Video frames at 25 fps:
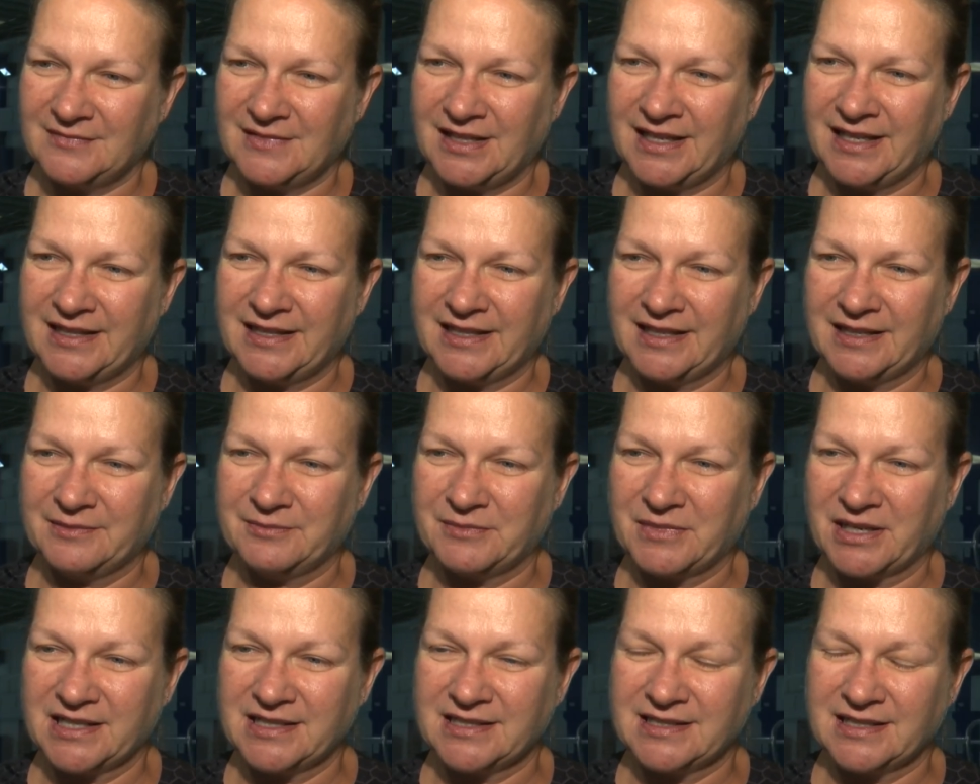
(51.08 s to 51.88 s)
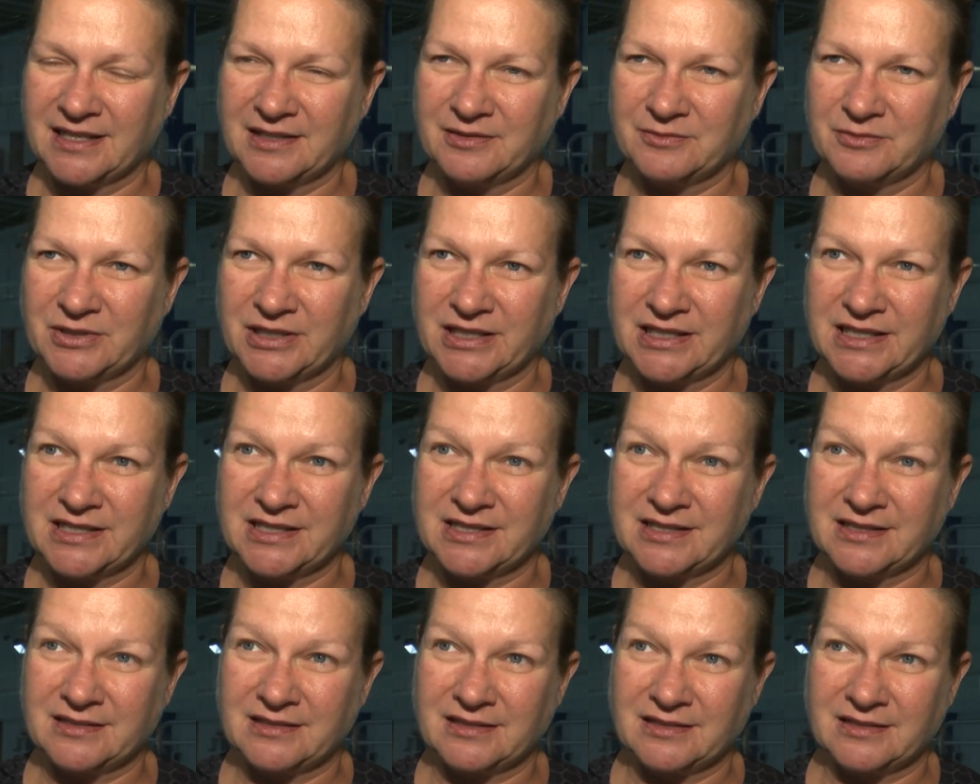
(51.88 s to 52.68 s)
And then my son
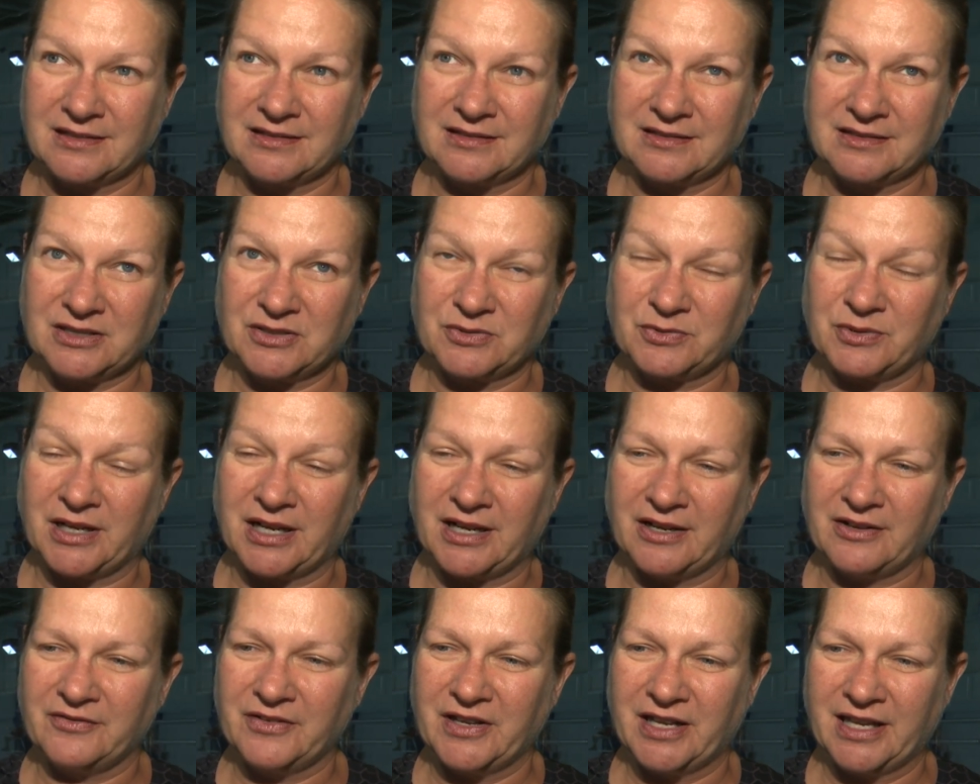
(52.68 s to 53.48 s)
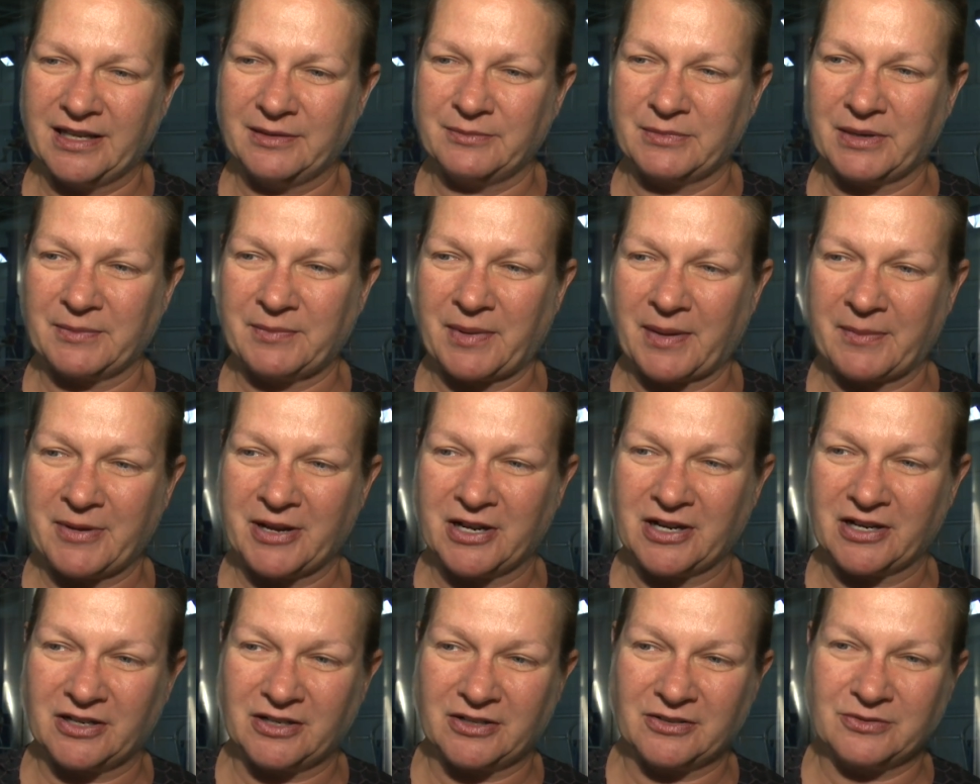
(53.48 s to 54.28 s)
was 12, and my baby
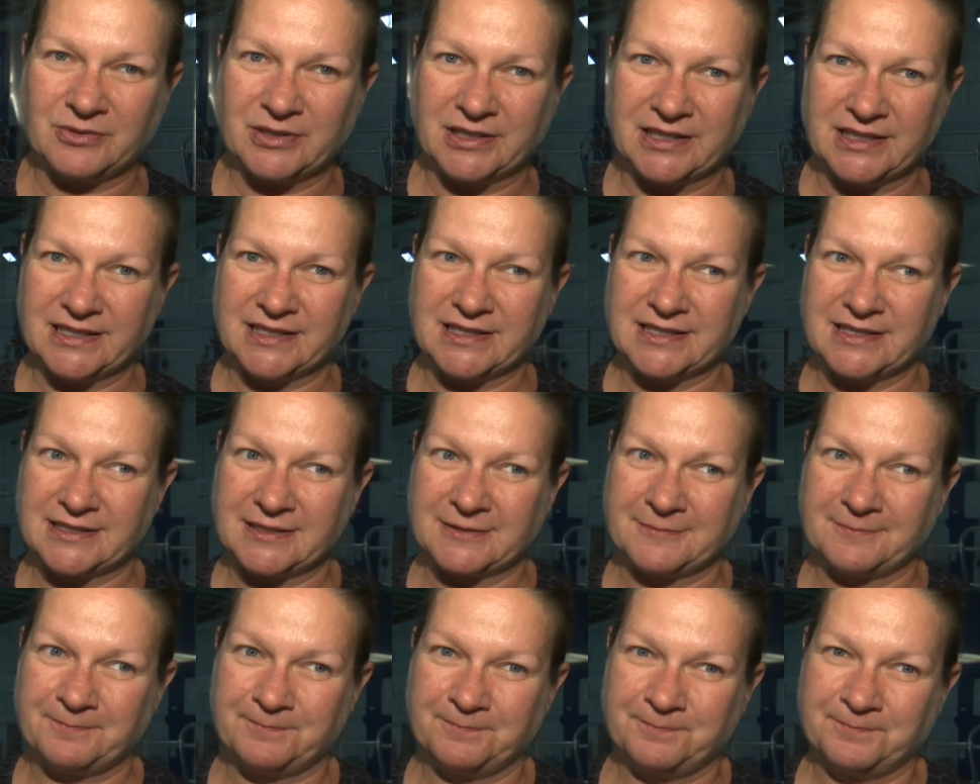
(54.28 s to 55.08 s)
girl was